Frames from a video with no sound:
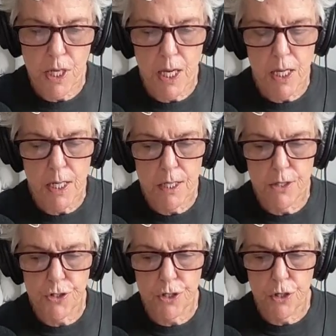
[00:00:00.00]
And
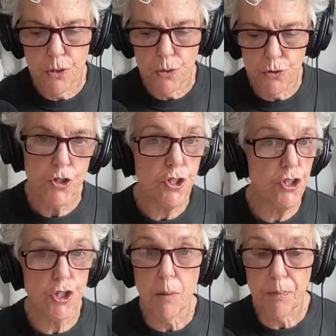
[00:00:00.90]
so just
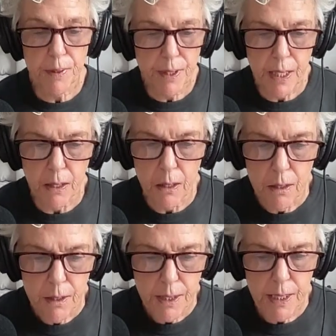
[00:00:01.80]
jump in there
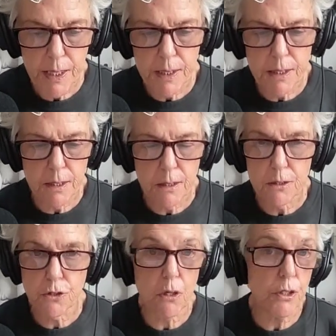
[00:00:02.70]
and
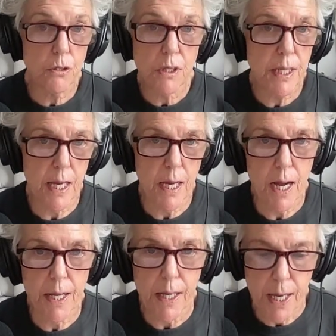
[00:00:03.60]
start using
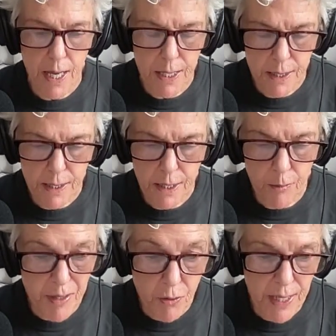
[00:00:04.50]
AI, and it'll
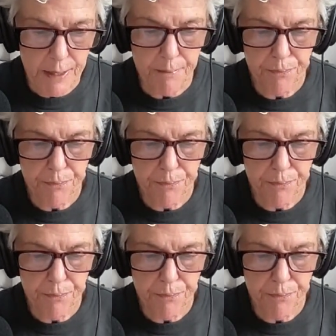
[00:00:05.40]
be great.